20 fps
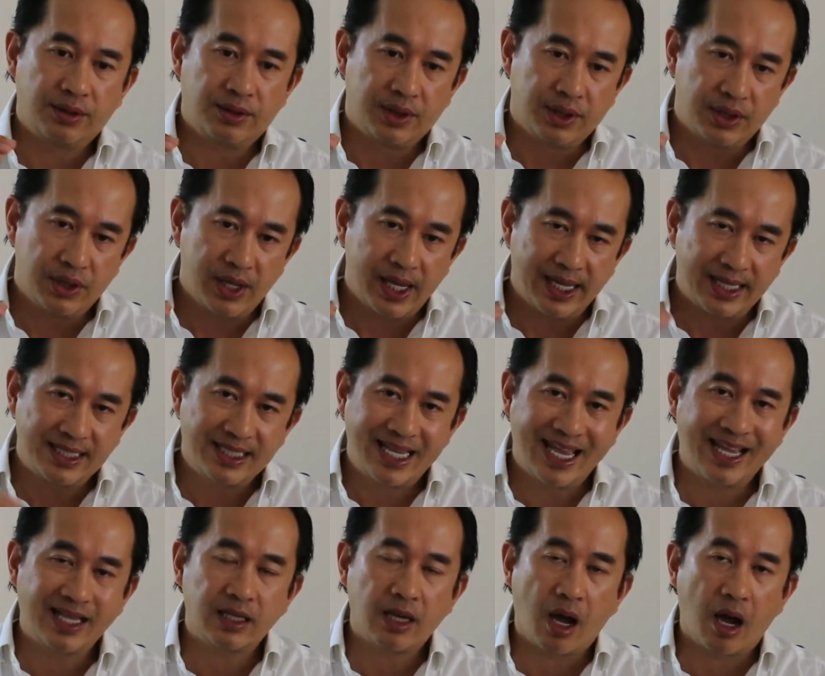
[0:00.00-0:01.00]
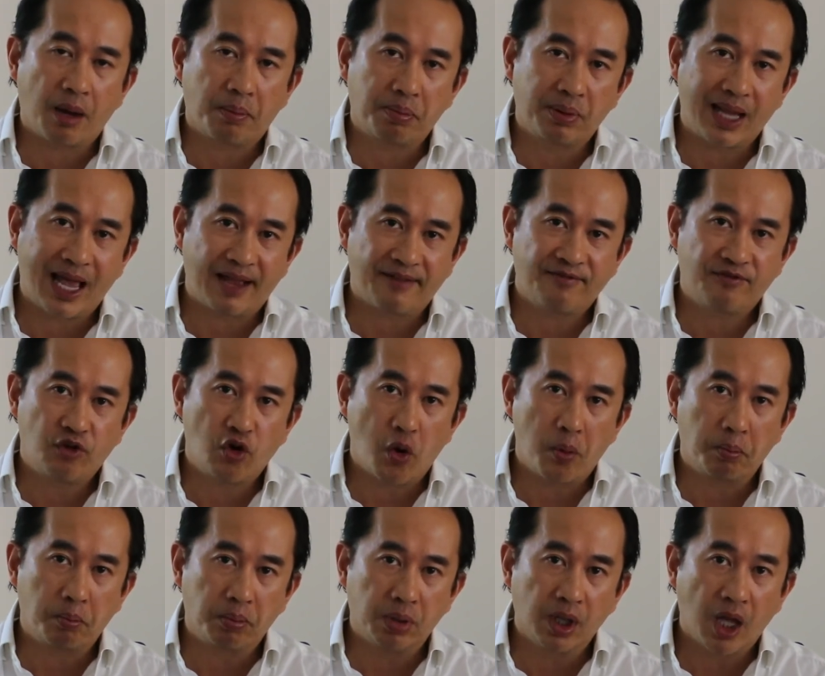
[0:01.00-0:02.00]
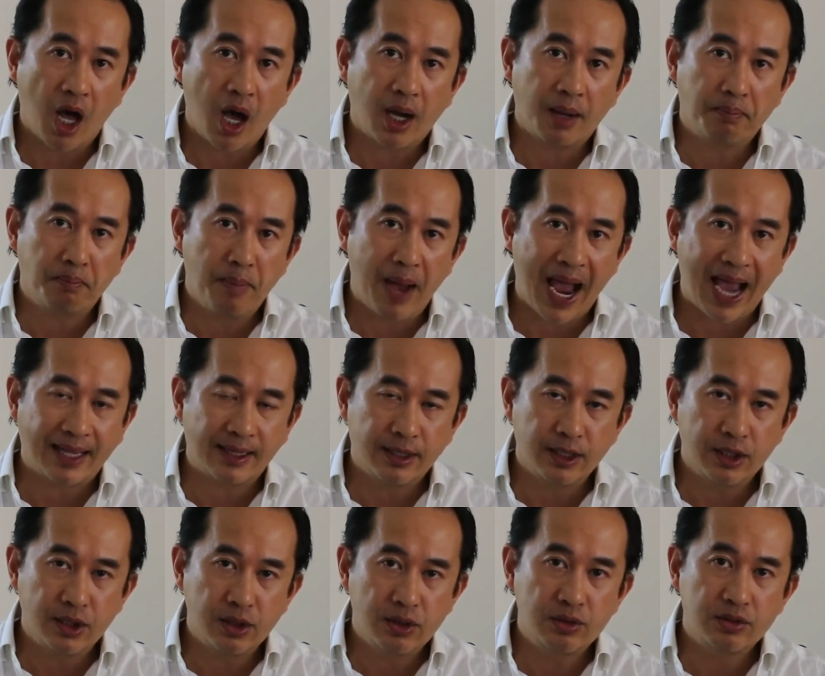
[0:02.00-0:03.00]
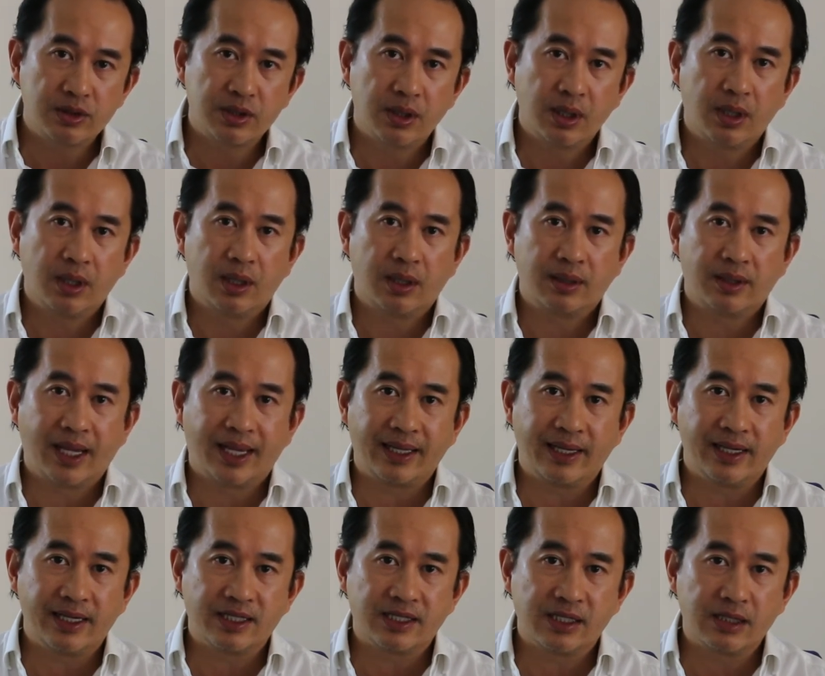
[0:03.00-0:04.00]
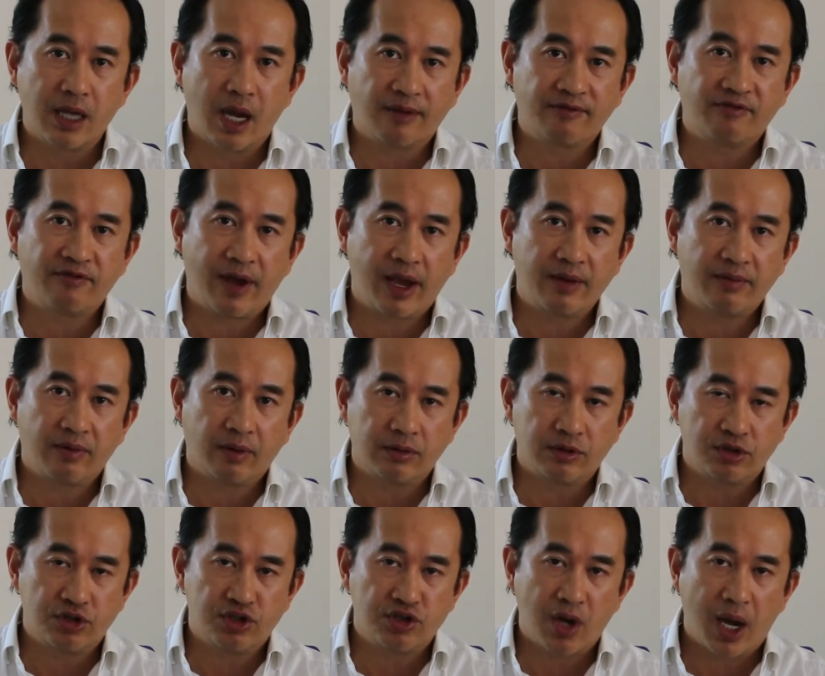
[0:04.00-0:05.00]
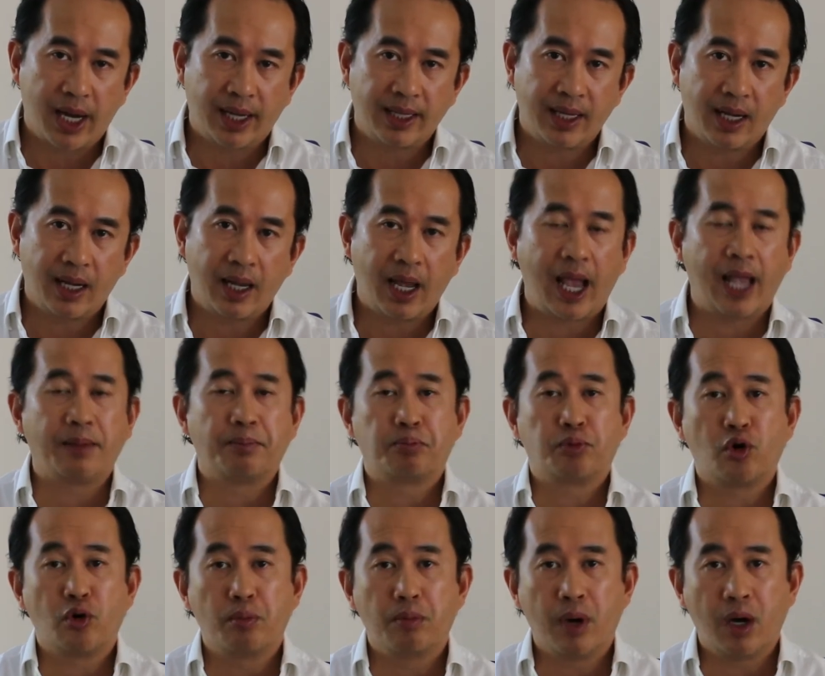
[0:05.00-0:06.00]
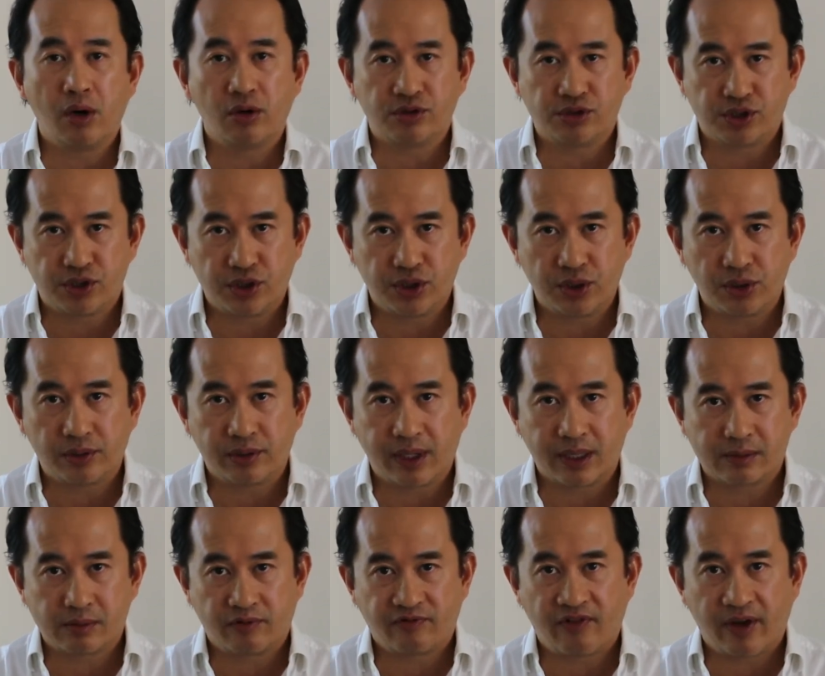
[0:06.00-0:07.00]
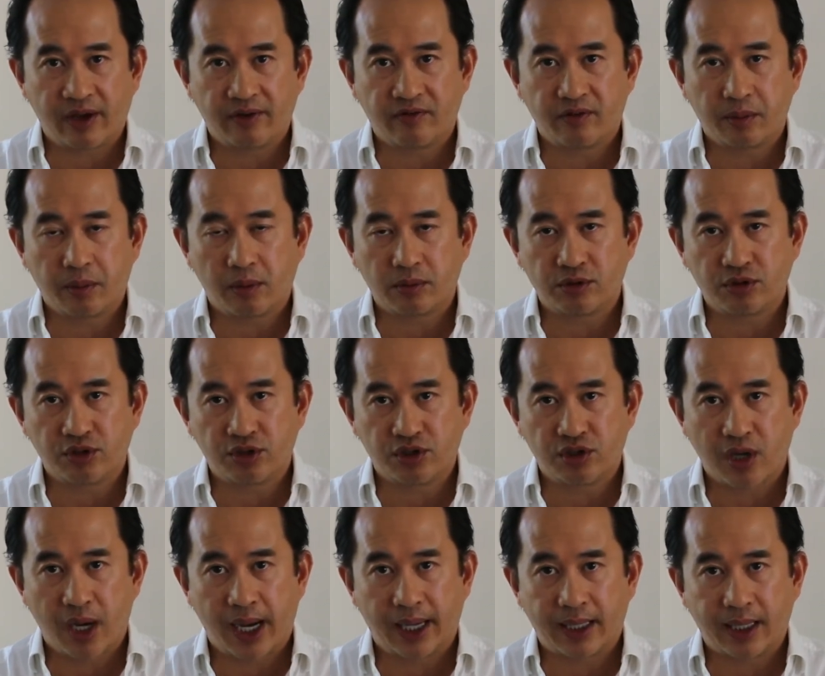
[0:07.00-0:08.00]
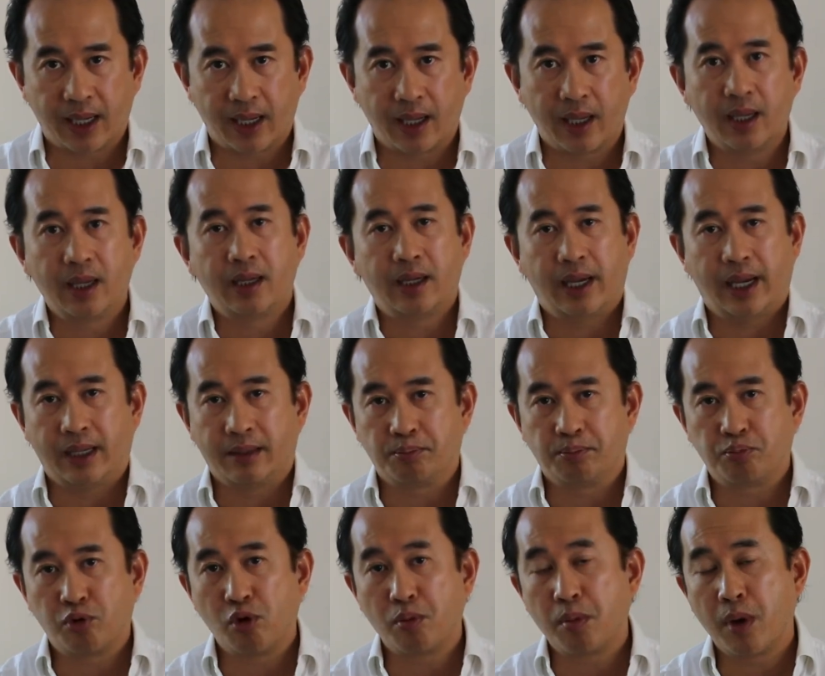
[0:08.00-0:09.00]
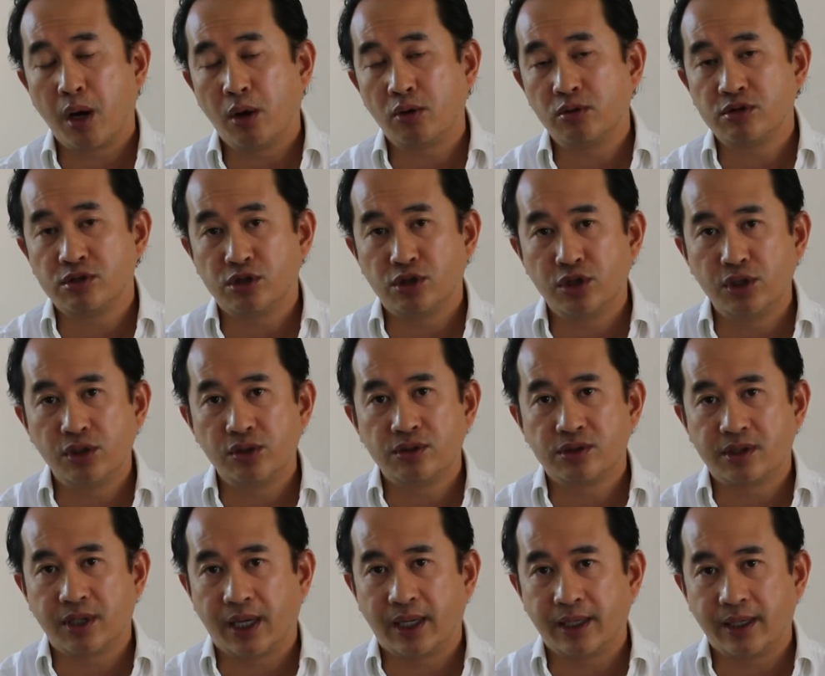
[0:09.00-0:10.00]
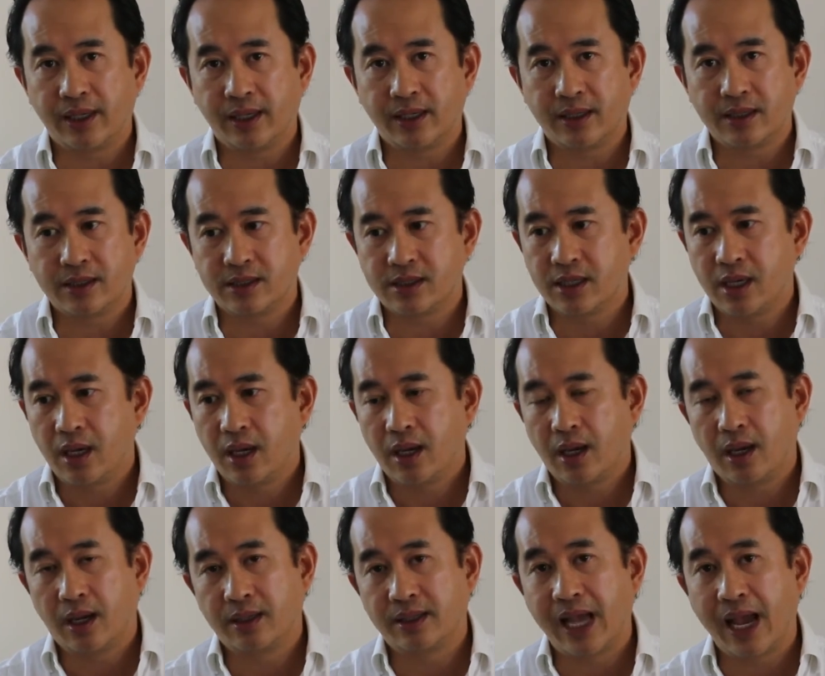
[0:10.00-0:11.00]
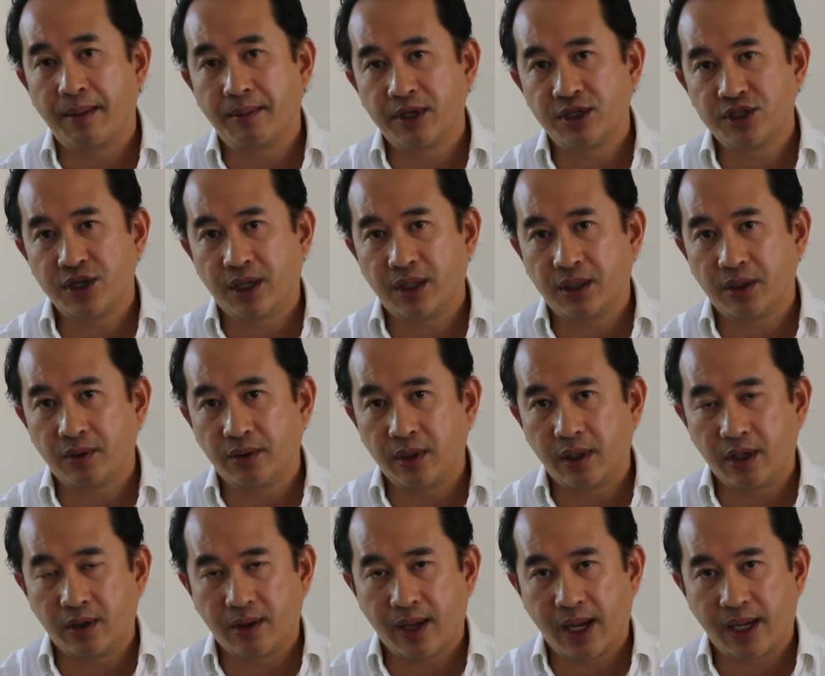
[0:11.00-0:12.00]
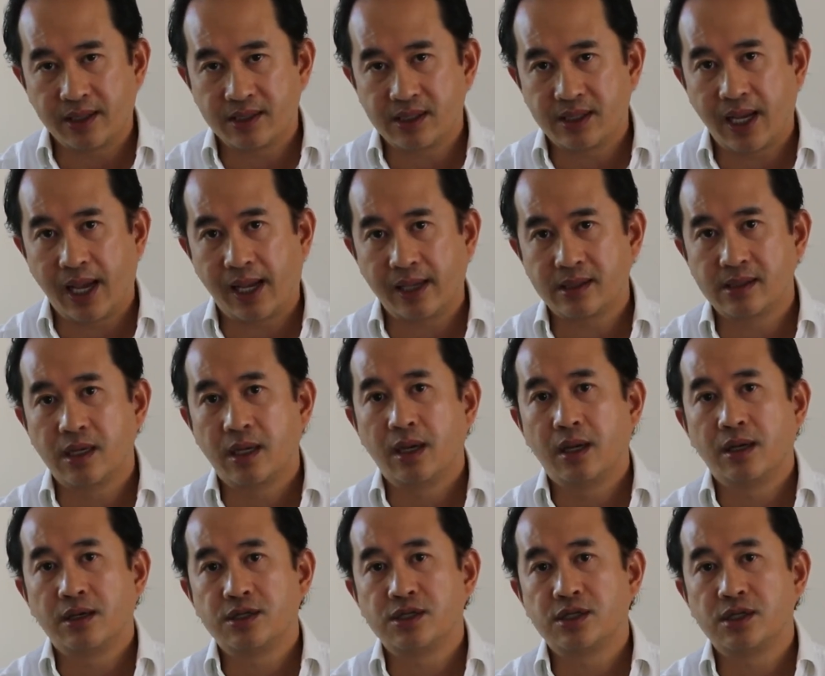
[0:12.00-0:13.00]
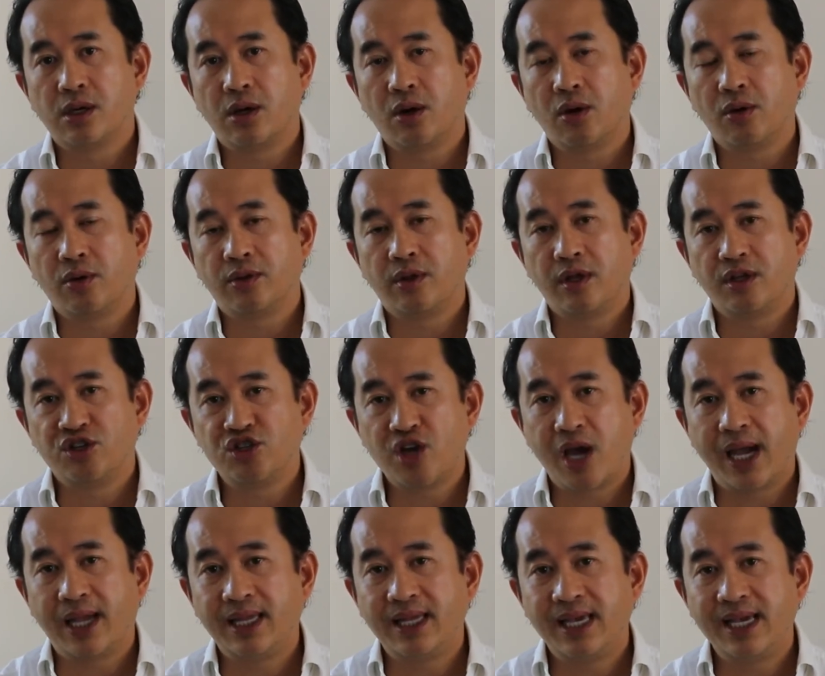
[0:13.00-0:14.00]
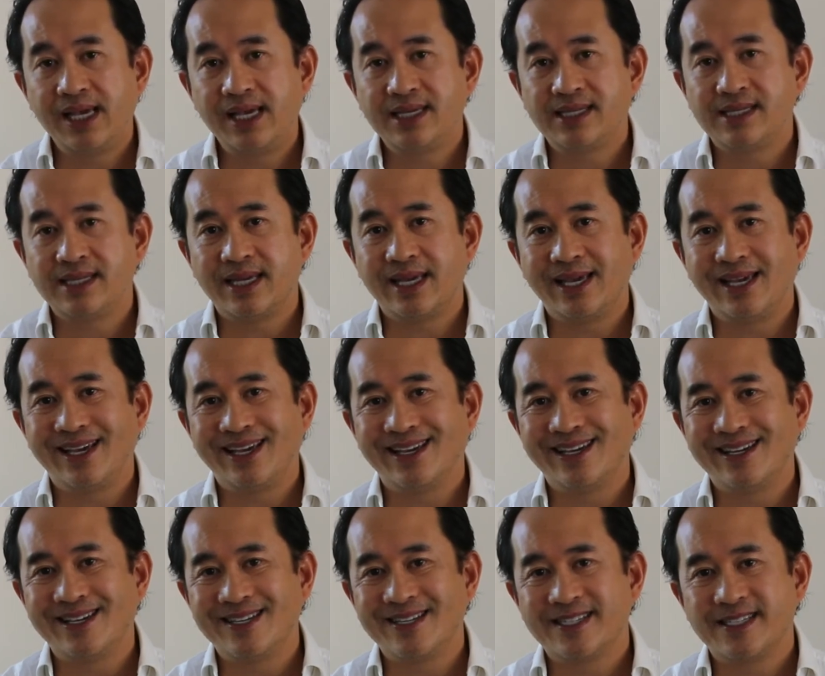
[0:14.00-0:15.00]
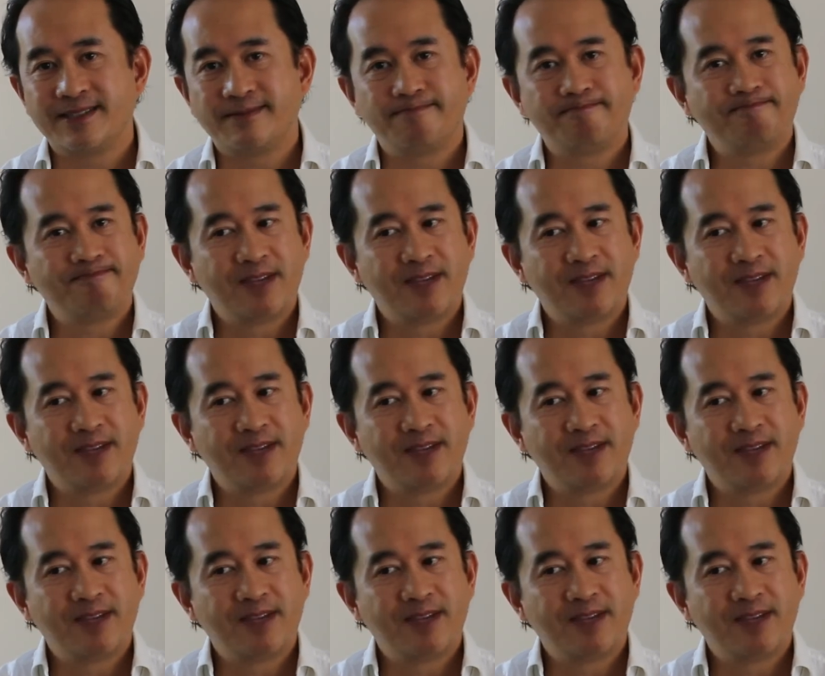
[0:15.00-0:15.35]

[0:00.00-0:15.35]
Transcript: the TikTok platform blocks bad news that is not favorable to China and promotes news that's favorable to China and promotes news that is damaging to the United States. So the Chinese is